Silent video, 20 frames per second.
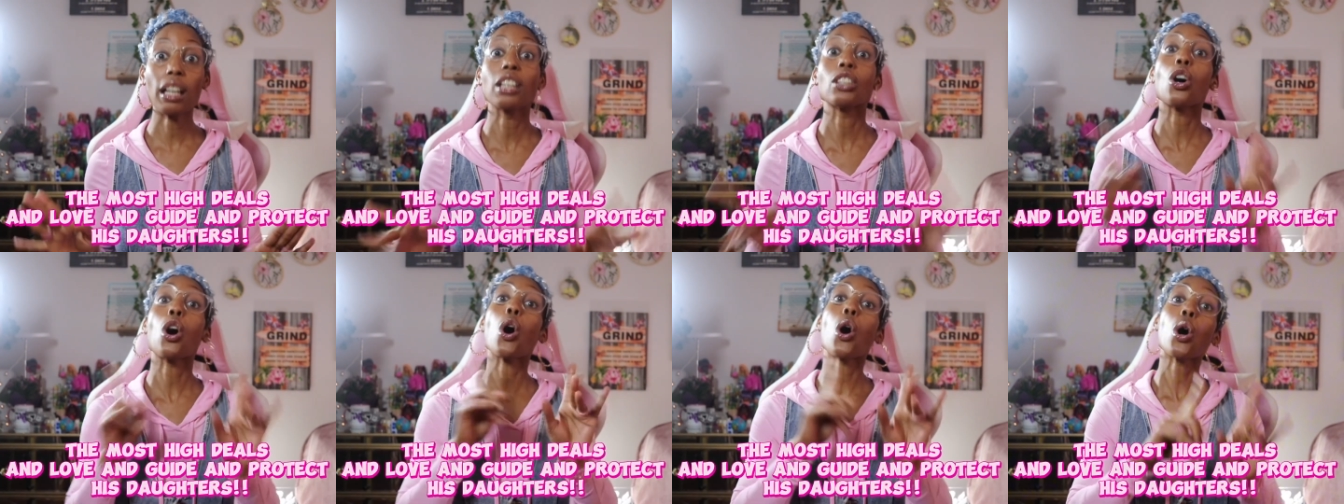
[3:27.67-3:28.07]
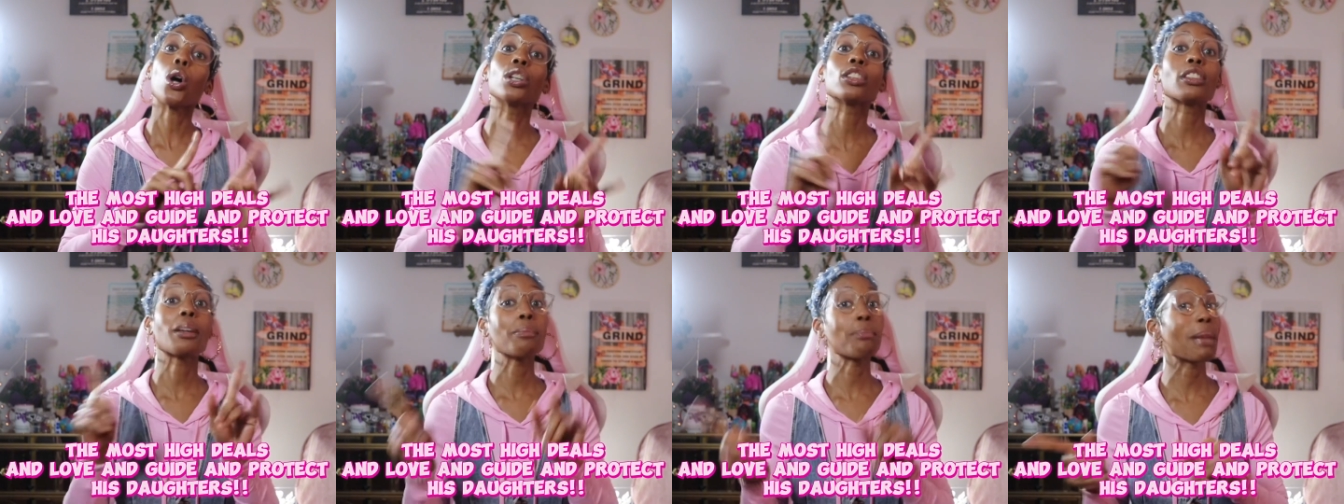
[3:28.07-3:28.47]
And
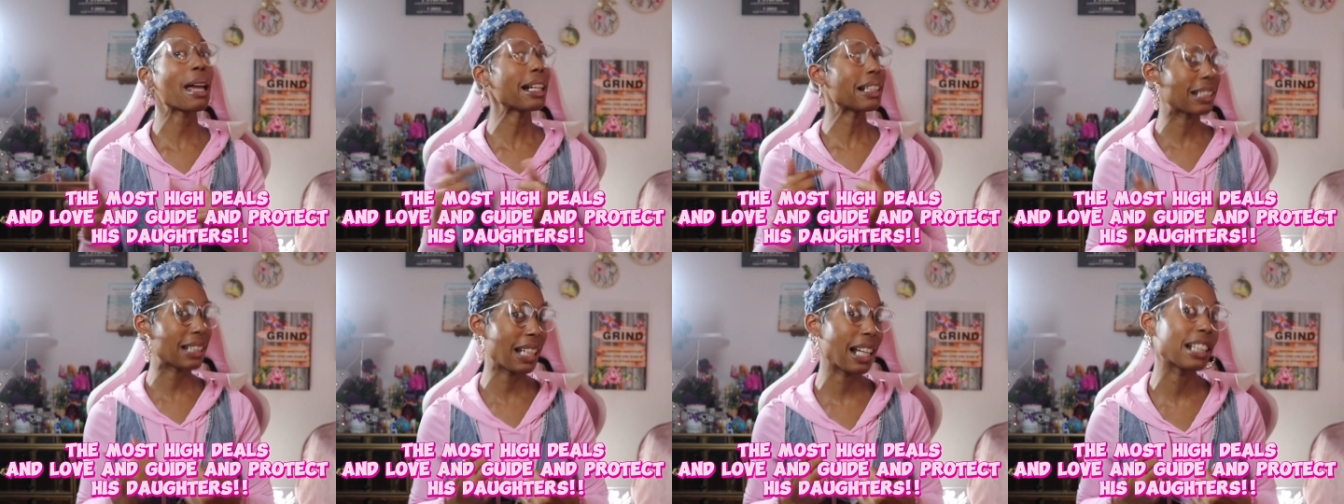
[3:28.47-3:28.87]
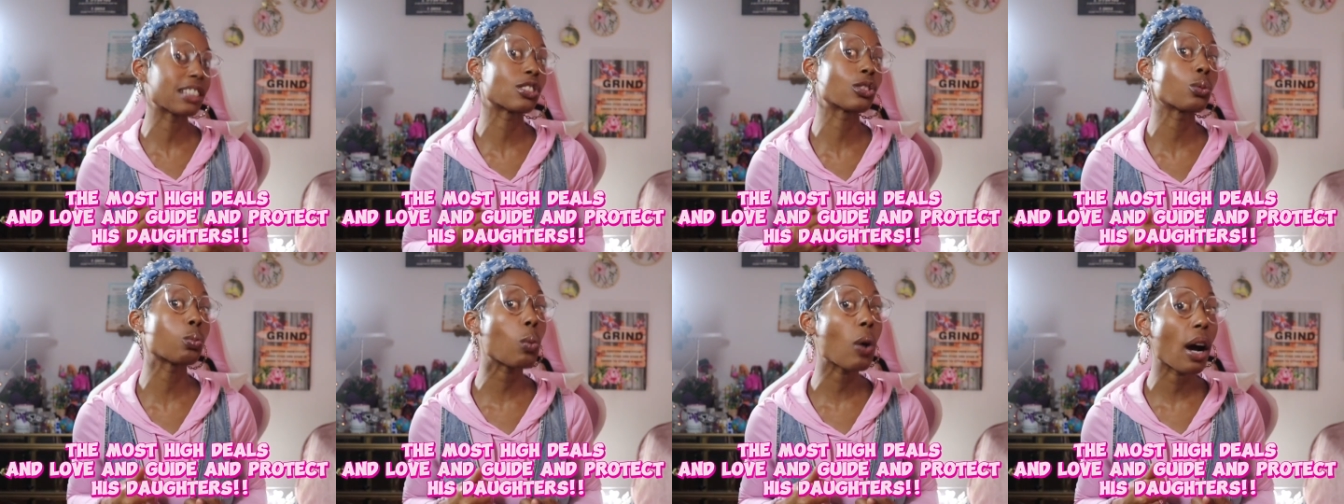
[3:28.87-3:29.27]
all the men,
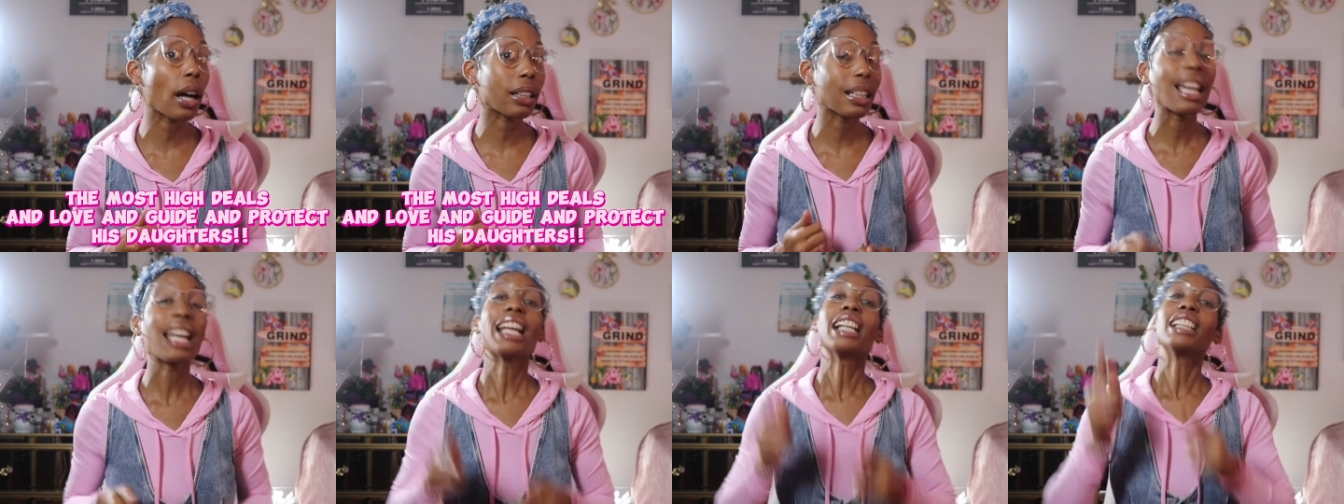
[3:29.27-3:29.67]
guess what?